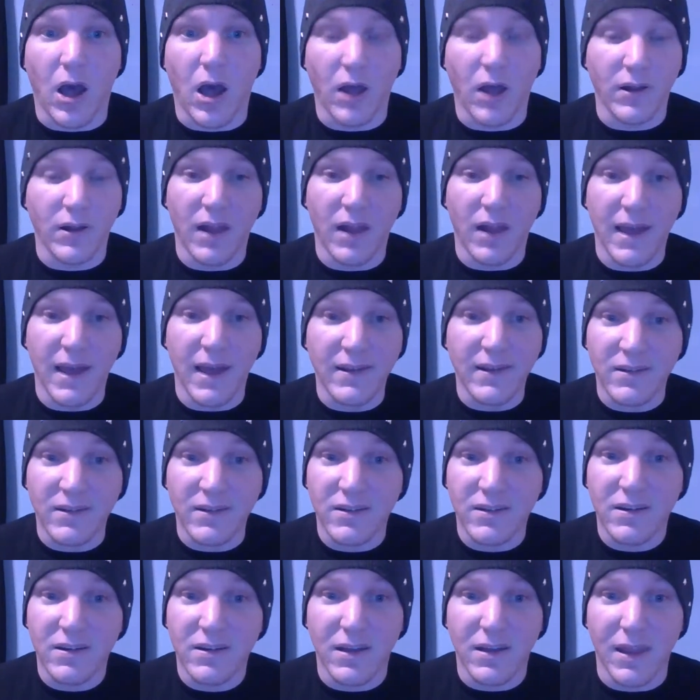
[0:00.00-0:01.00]

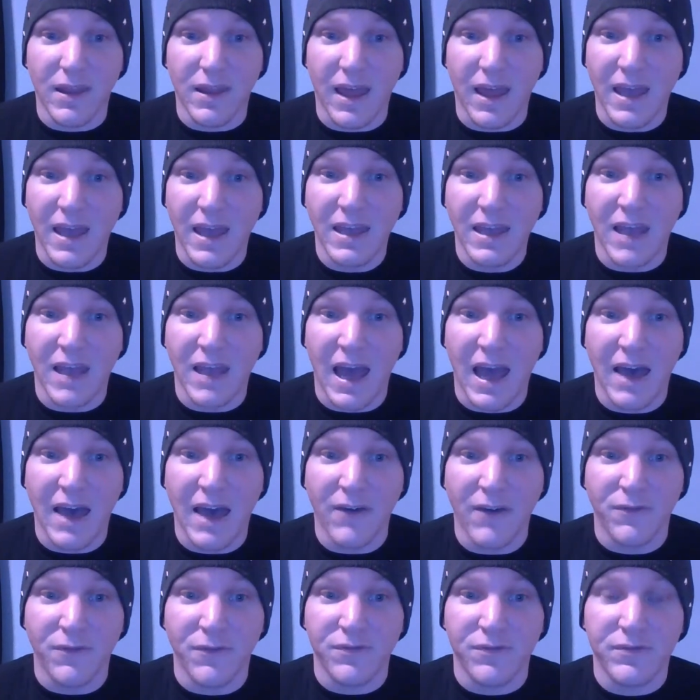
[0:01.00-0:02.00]
Unless they
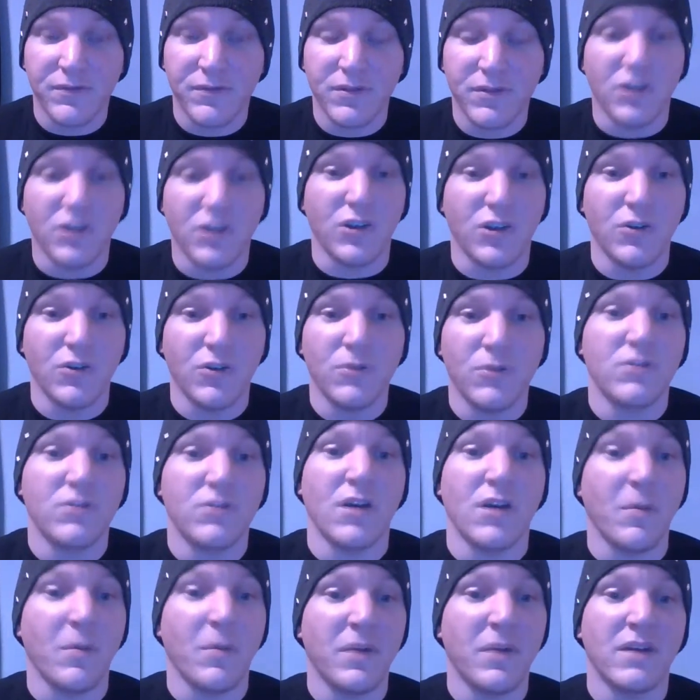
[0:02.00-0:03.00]
have
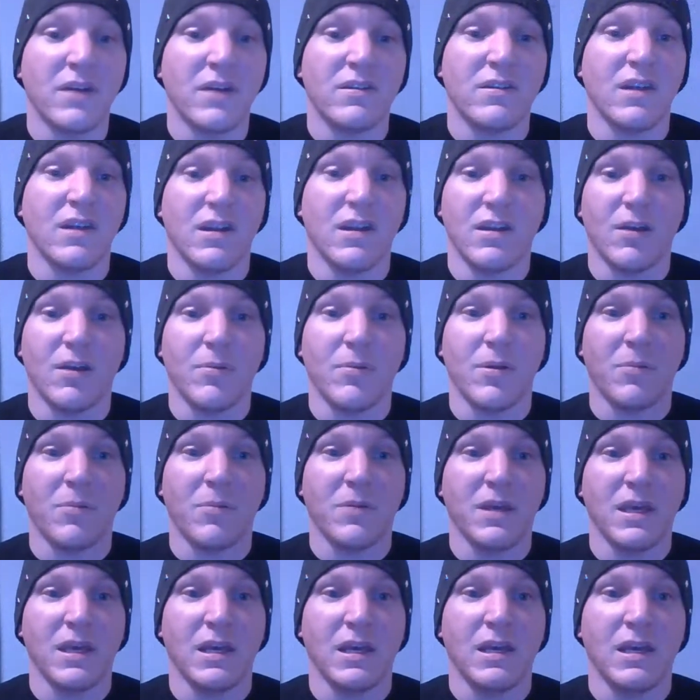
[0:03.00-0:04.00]
used Abyss in
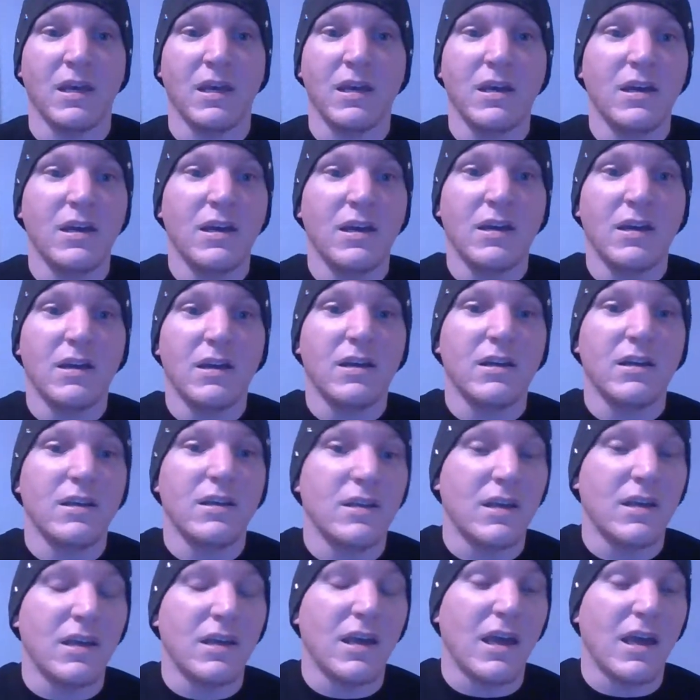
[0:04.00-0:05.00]
WWE,
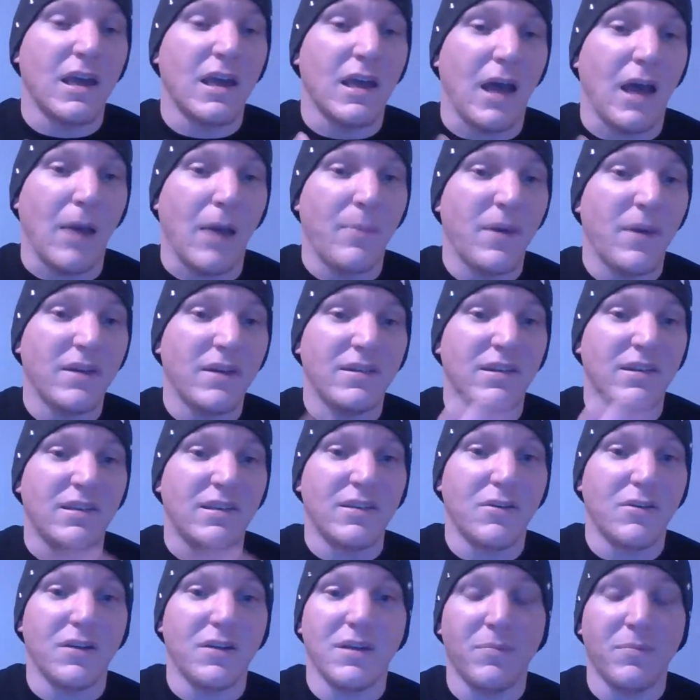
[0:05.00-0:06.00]
Abyss is
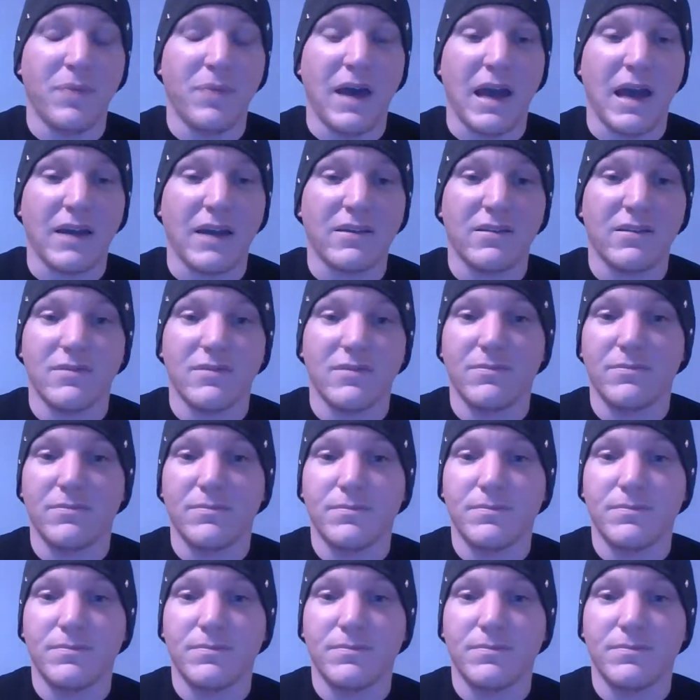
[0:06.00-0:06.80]
still an Impact.